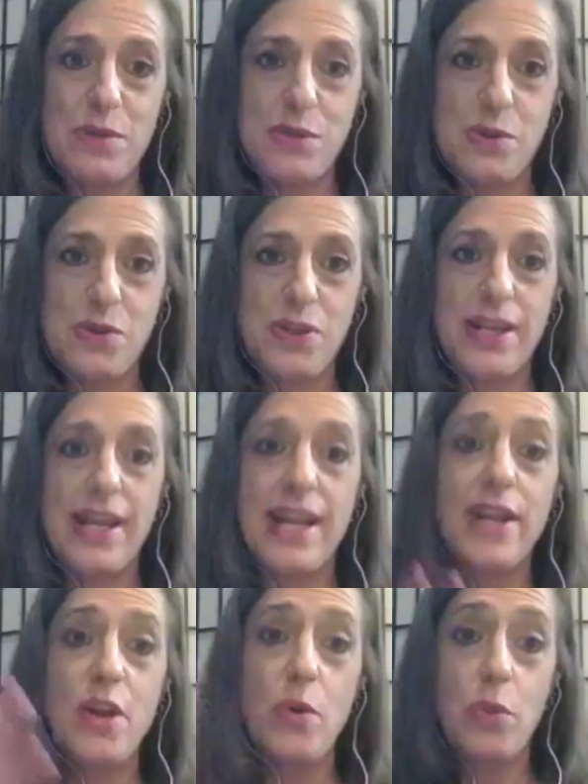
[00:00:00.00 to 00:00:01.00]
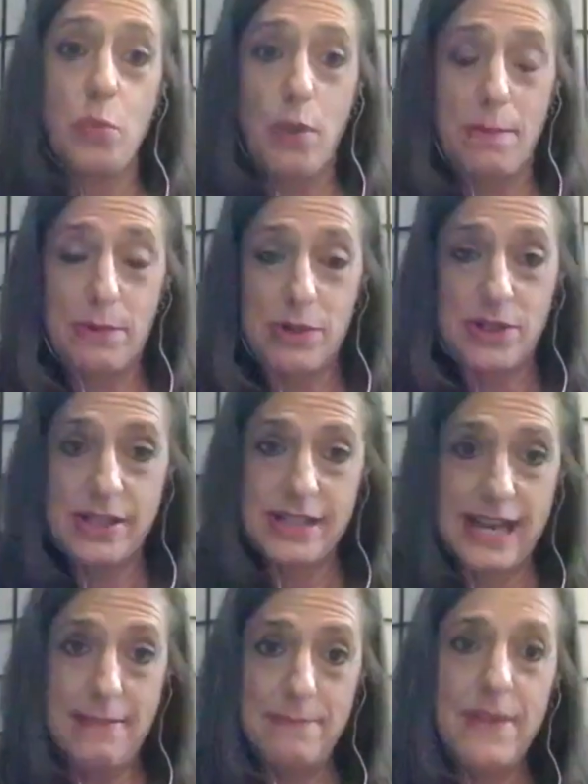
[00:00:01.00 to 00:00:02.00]
socially and I know the one person's
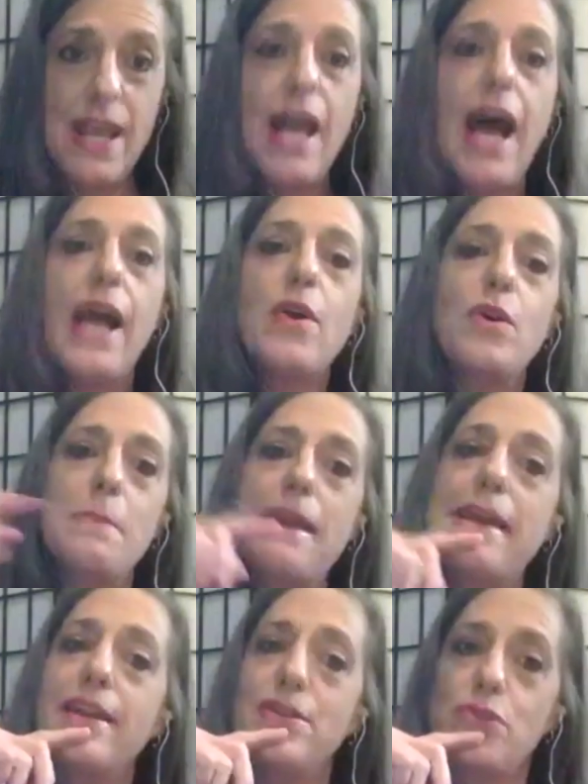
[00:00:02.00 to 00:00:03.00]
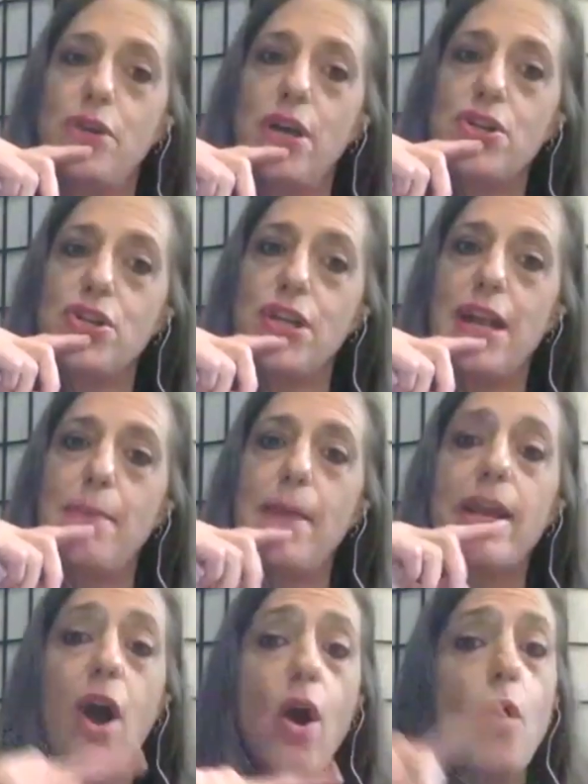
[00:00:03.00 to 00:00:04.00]
name, I go to make an introduction and I'm
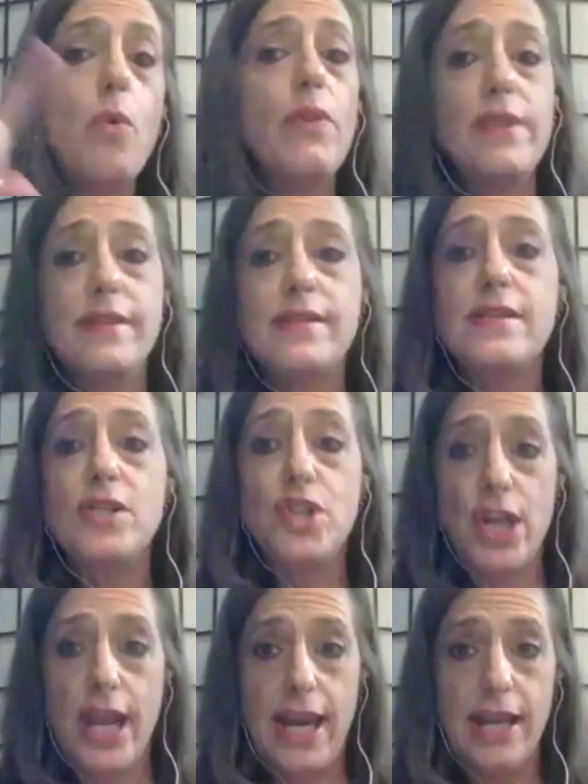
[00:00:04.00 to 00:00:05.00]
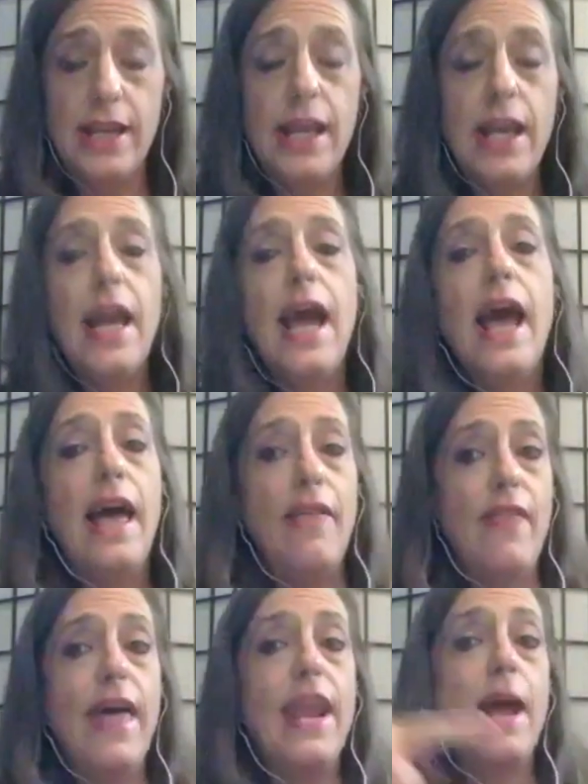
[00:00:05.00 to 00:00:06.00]
like, oh, well, this is Jane.
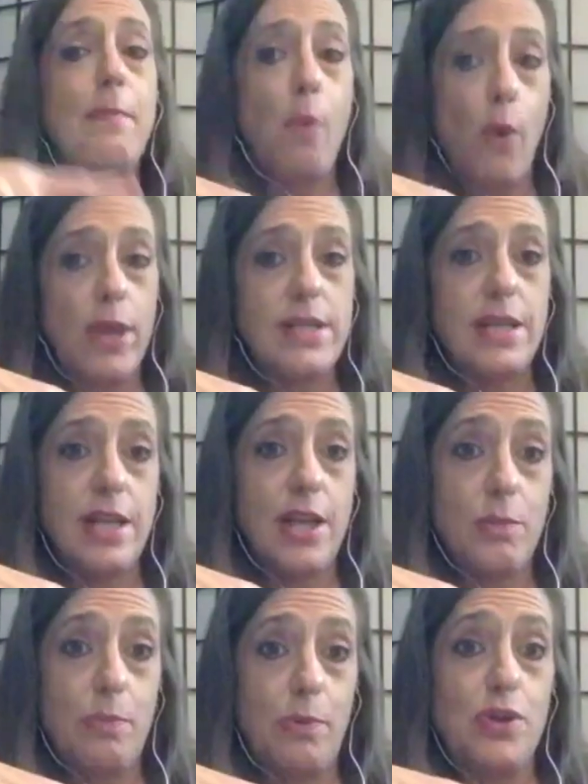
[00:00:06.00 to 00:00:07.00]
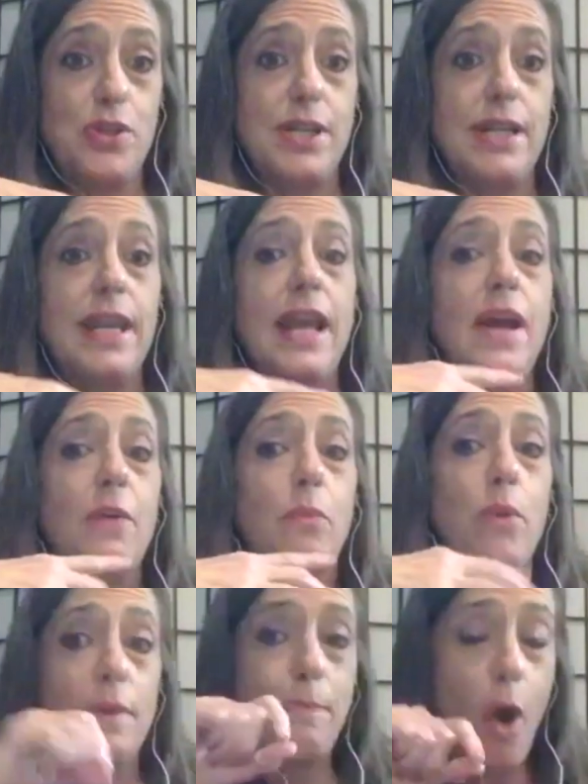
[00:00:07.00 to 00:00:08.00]
And then I point to the other person
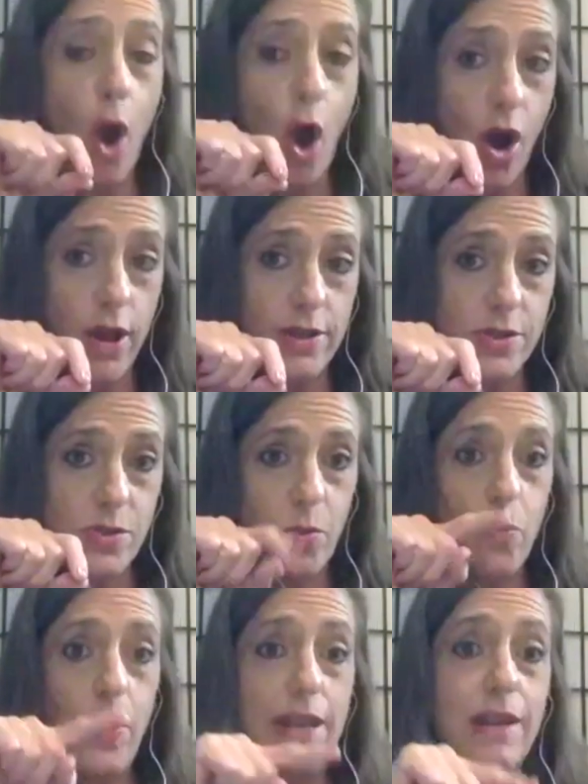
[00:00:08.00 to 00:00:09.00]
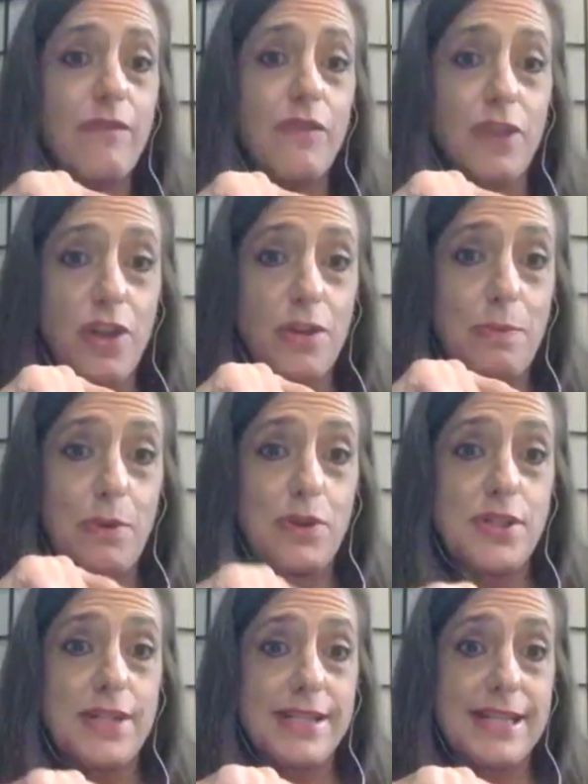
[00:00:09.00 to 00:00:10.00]
with a pause, waiting for the other
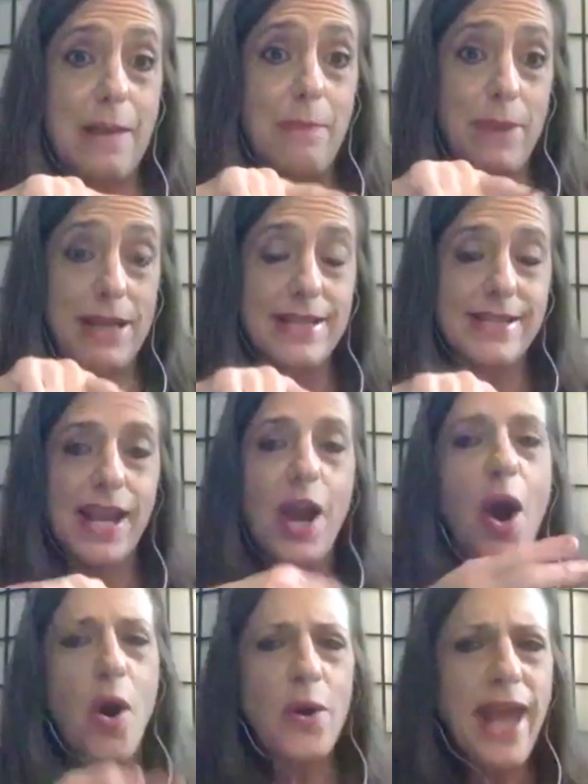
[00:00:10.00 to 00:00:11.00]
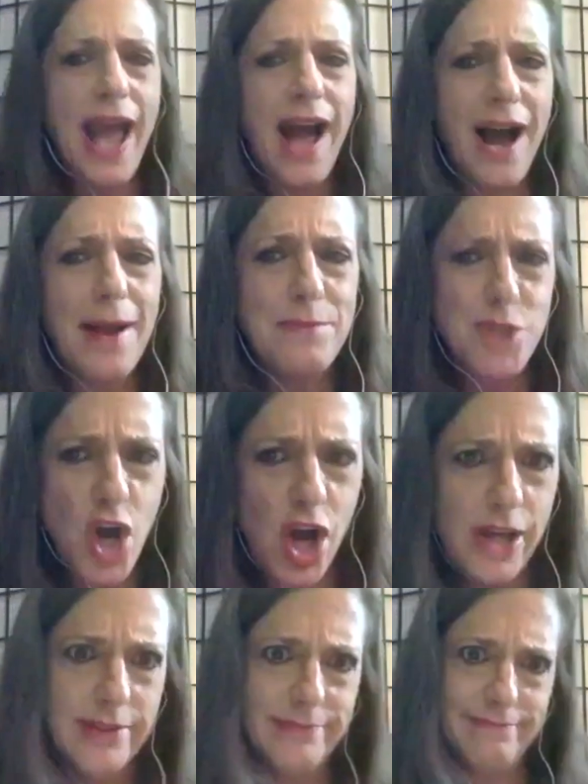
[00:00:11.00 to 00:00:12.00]
person to step in and say, oh, yeah, I'm John.